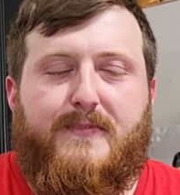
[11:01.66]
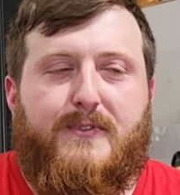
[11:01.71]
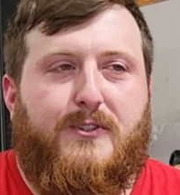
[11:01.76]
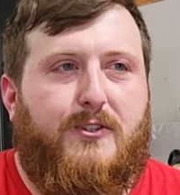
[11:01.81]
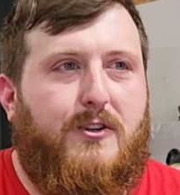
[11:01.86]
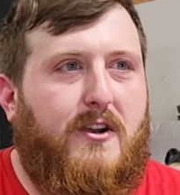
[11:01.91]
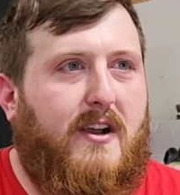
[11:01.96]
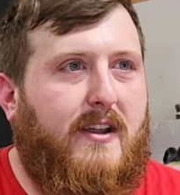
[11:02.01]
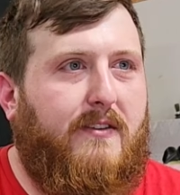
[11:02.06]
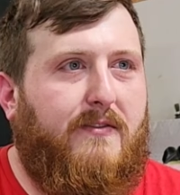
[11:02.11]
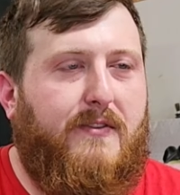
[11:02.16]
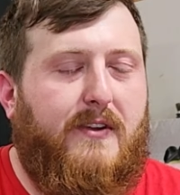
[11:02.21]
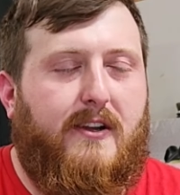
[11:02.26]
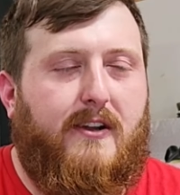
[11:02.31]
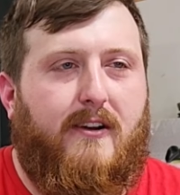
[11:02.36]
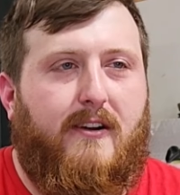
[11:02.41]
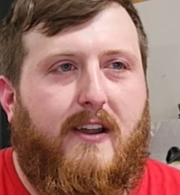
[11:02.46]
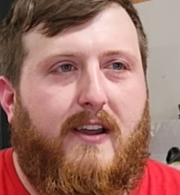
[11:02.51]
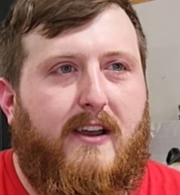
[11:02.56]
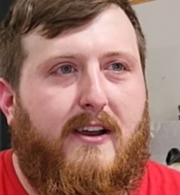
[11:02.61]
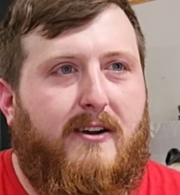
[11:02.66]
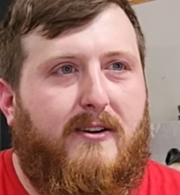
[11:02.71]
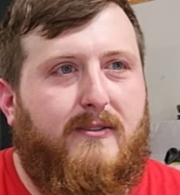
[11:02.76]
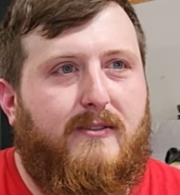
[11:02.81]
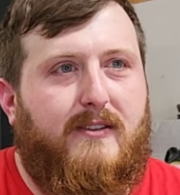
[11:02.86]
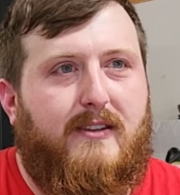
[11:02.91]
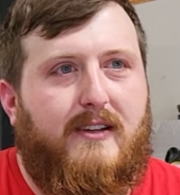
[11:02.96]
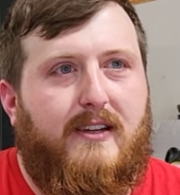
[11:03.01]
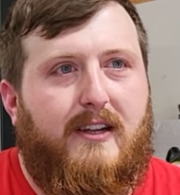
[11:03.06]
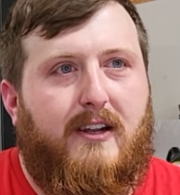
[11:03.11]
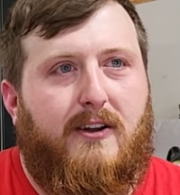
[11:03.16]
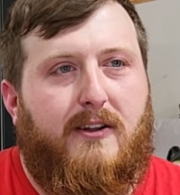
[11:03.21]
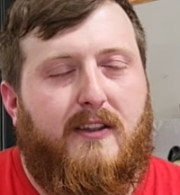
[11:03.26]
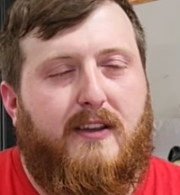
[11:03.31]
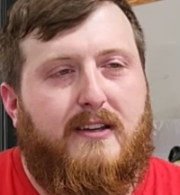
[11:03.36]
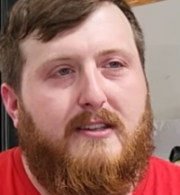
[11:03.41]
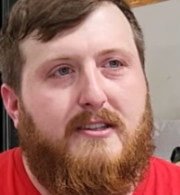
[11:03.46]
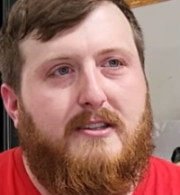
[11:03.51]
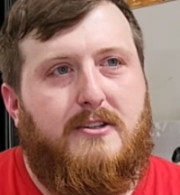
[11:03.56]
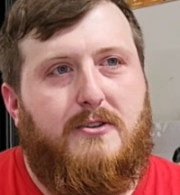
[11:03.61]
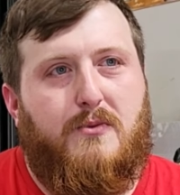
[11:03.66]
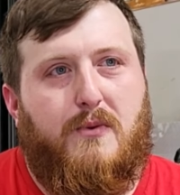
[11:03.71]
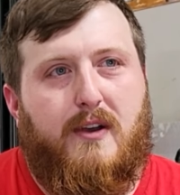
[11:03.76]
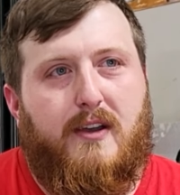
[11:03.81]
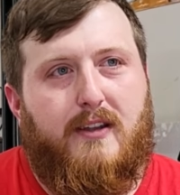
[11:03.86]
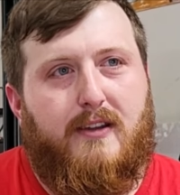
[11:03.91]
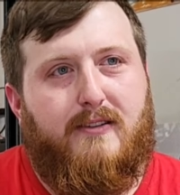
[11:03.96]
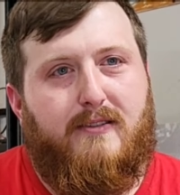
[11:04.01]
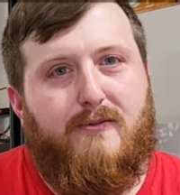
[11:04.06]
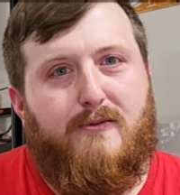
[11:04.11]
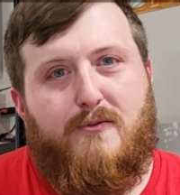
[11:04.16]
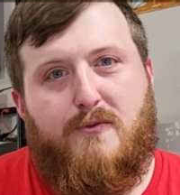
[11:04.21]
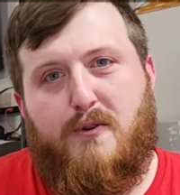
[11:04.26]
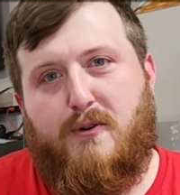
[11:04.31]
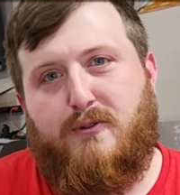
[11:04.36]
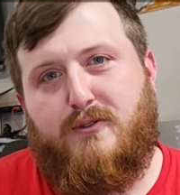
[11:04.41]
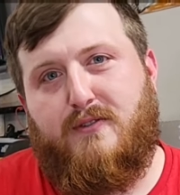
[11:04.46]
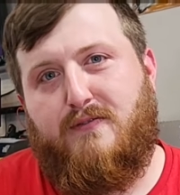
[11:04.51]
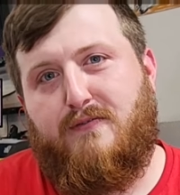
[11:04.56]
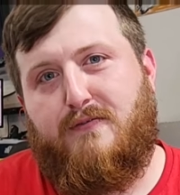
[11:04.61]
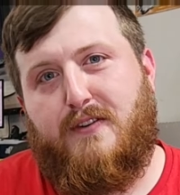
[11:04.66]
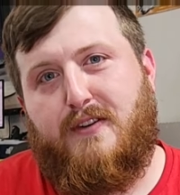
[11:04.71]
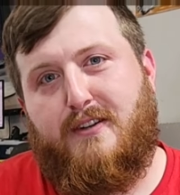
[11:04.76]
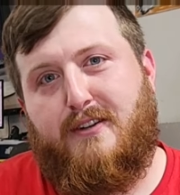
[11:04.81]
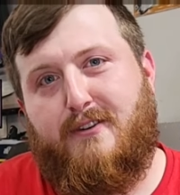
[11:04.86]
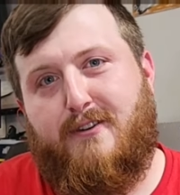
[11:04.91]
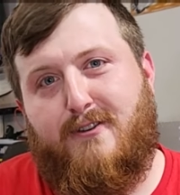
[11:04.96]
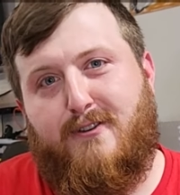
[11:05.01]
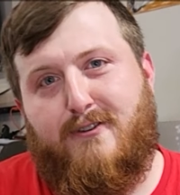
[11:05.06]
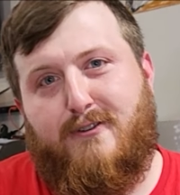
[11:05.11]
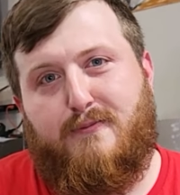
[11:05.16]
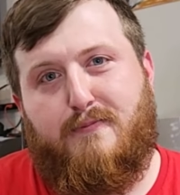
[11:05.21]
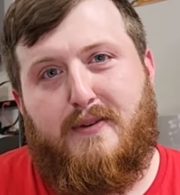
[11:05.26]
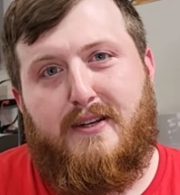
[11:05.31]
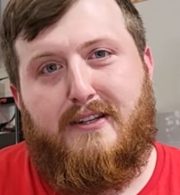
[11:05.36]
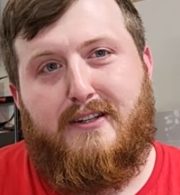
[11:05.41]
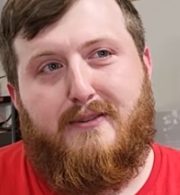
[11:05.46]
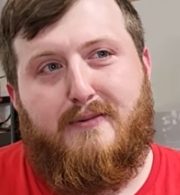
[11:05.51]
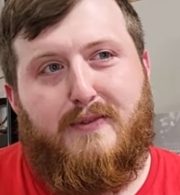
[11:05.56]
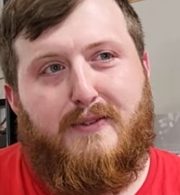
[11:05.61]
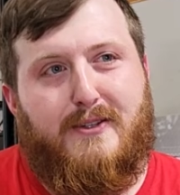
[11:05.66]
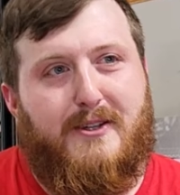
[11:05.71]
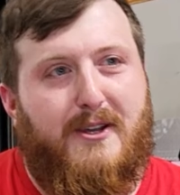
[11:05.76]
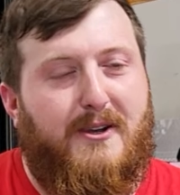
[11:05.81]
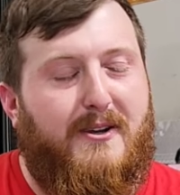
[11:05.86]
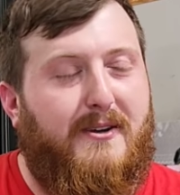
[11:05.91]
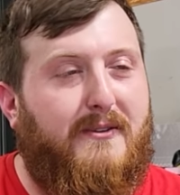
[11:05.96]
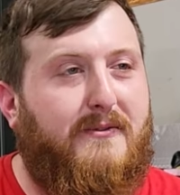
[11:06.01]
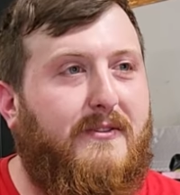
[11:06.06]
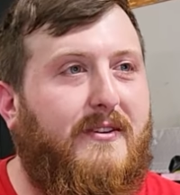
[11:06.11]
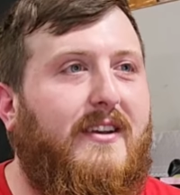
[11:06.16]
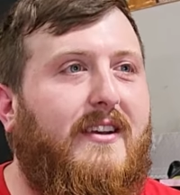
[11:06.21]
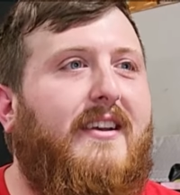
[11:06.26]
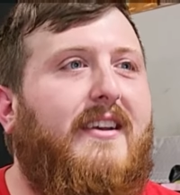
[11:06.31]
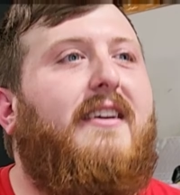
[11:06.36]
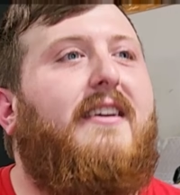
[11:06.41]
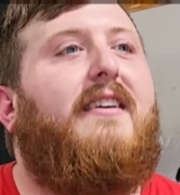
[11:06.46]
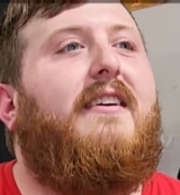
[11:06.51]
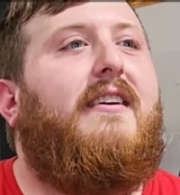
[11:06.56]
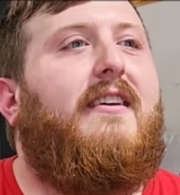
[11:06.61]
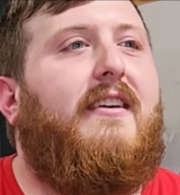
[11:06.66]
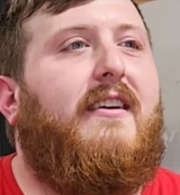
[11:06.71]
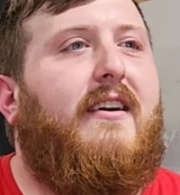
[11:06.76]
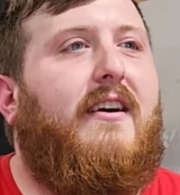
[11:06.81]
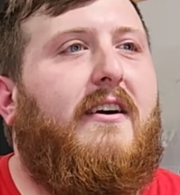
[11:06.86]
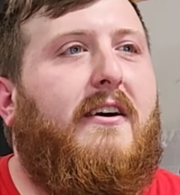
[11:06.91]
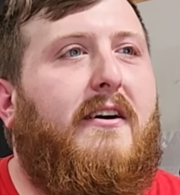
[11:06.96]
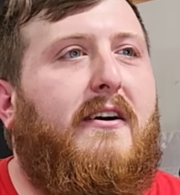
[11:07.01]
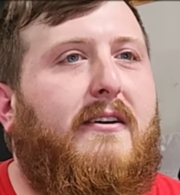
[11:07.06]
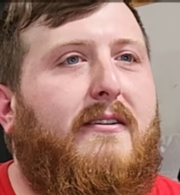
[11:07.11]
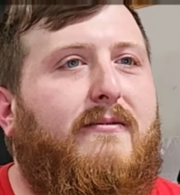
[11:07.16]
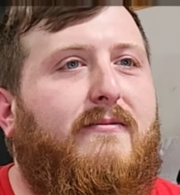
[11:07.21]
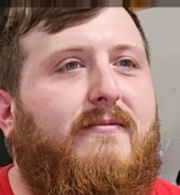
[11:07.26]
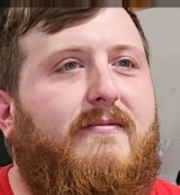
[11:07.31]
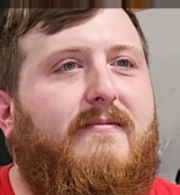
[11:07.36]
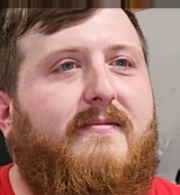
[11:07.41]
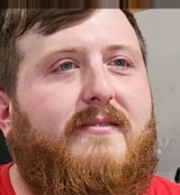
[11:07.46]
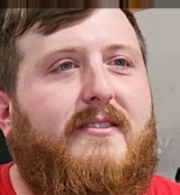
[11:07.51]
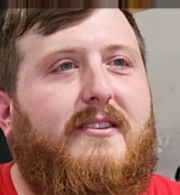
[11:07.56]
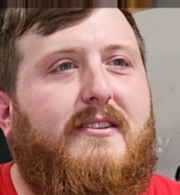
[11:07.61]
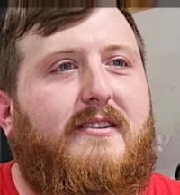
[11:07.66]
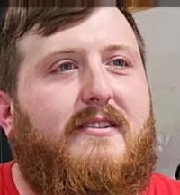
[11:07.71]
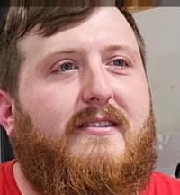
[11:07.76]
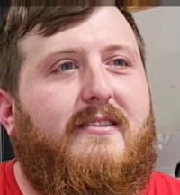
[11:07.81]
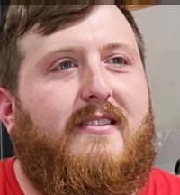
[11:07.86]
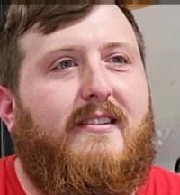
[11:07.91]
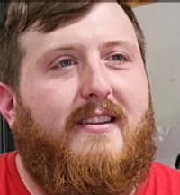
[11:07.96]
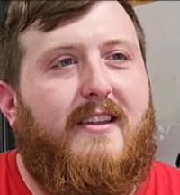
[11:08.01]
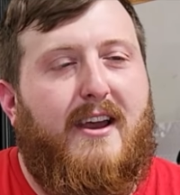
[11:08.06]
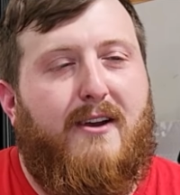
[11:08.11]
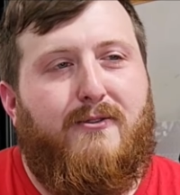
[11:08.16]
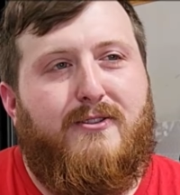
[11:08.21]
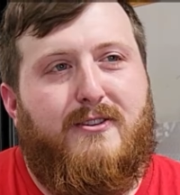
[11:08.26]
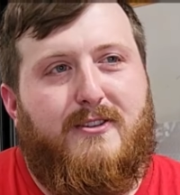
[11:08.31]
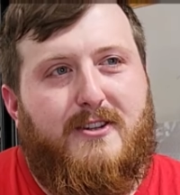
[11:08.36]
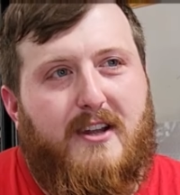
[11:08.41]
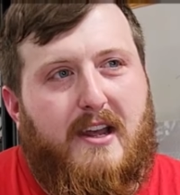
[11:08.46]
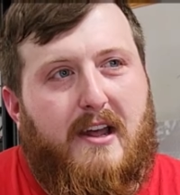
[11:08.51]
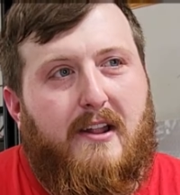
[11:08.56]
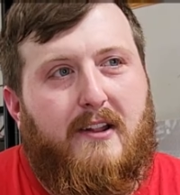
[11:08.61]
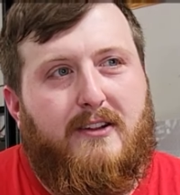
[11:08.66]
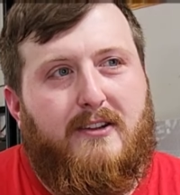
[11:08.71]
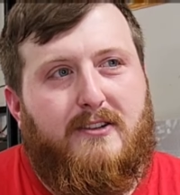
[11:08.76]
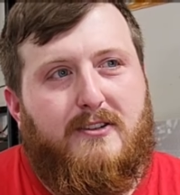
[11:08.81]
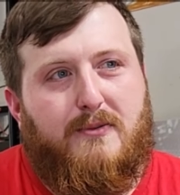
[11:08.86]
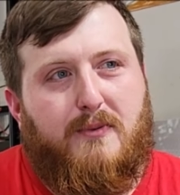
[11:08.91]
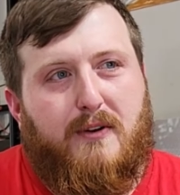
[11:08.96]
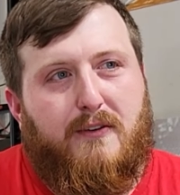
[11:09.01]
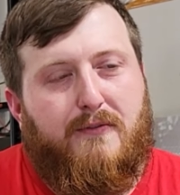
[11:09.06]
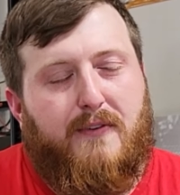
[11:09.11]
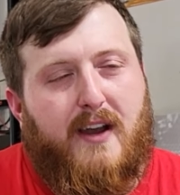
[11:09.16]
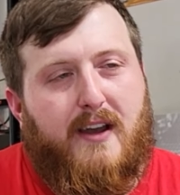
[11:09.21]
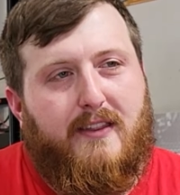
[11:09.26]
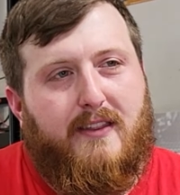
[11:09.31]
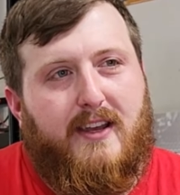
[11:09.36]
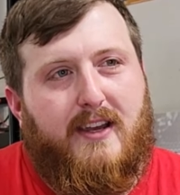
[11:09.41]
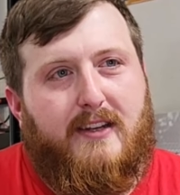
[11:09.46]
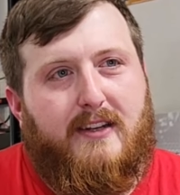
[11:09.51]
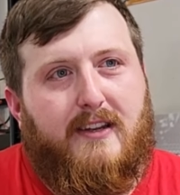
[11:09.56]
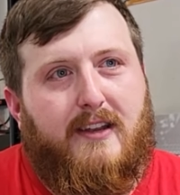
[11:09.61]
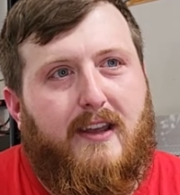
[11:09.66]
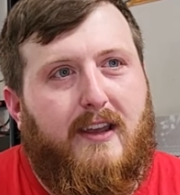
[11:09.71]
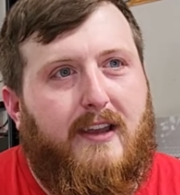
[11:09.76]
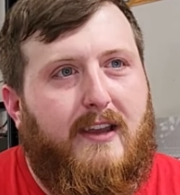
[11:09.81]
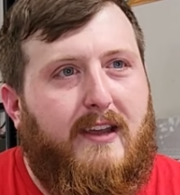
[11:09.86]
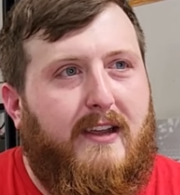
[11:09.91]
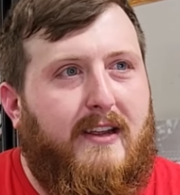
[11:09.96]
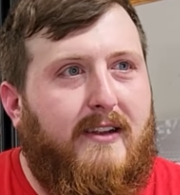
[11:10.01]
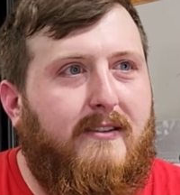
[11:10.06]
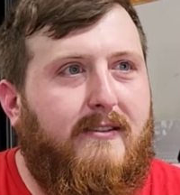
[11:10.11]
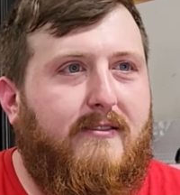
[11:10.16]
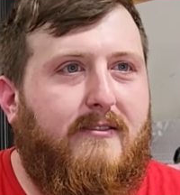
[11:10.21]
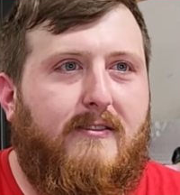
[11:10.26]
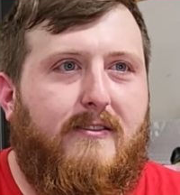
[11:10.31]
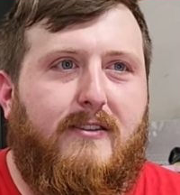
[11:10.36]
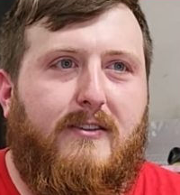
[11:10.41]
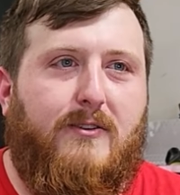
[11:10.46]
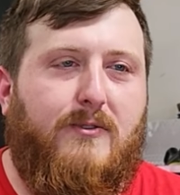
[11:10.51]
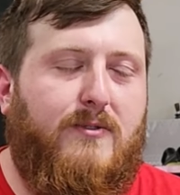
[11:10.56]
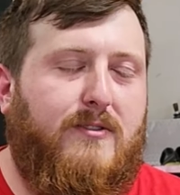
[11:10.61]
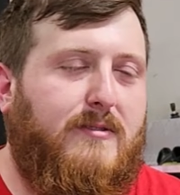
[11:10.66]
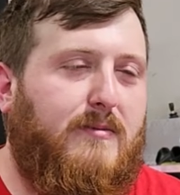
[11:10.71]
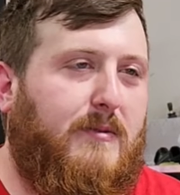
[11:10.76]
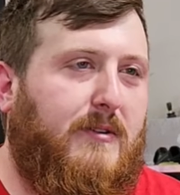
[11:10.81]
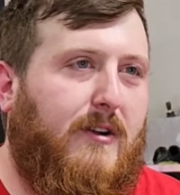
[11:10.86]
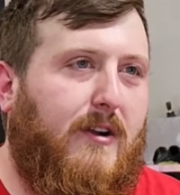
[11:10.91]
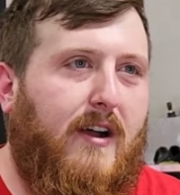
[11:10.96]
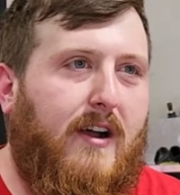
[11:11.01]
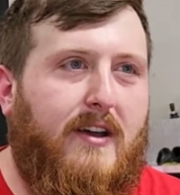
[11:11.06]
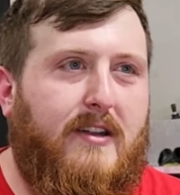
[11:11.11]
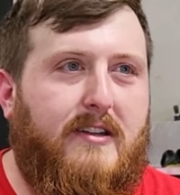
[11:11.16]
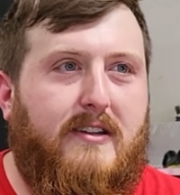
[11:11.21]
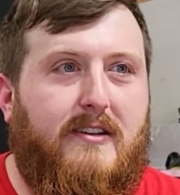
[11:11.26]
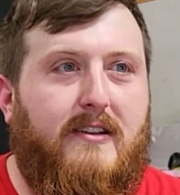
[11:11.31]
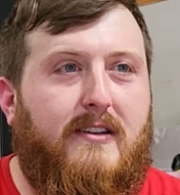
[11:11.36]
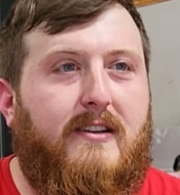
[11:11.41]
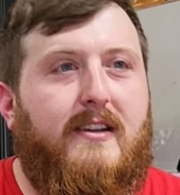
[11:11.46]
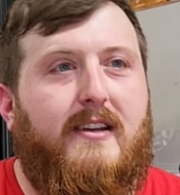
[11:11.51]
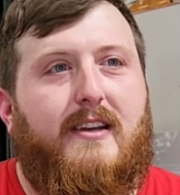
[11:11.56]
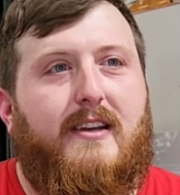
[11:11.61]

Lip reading: Trying to figure it out, get all that situated, roll some fenders, beat some stuff. That was a challenge. We were fighting that today, doing some grinding.